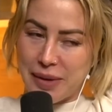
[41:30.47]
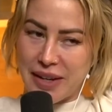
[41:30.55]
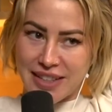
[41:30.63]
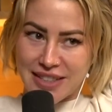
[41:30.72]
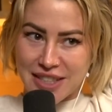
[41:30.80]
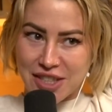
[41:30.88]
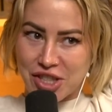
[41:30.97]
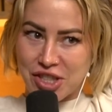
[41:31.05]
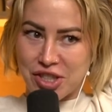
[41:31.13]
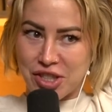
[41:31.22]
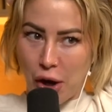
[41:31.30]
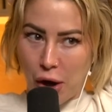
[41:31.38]
Because it's
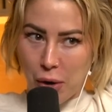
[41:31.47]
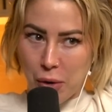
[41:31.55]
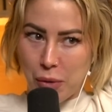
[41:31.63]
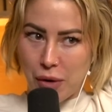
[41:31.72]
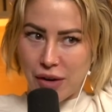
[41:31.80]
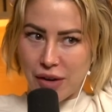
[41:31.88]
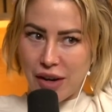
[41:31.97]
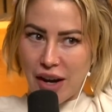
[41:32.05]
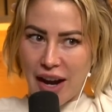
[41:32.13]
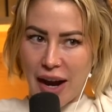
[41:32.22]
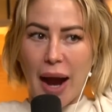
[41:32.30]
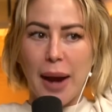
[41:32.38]
so...
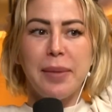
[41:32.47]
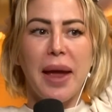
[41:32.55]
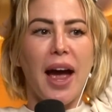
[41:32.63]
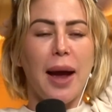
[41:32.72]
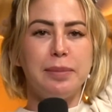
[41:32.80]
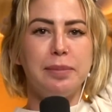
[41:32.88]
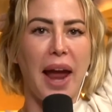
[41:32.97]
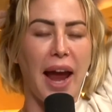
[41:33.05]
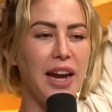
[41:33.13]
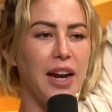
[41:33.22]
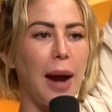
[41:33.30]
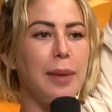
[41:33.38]

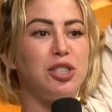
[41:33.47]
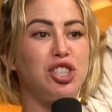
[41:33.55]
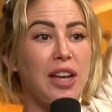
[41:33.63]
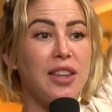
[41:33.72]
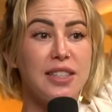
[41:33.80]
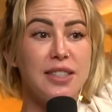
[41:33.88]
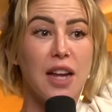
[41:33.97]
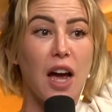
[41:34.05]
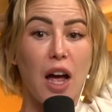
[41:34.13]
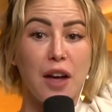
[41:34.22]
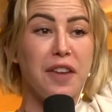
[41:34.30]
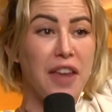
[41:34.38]
I'm jealous
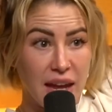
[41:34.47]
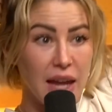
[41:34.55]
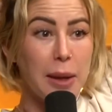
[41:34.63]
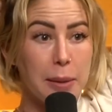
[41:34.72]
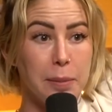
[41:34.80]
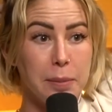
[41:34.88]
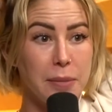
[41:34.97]
of him.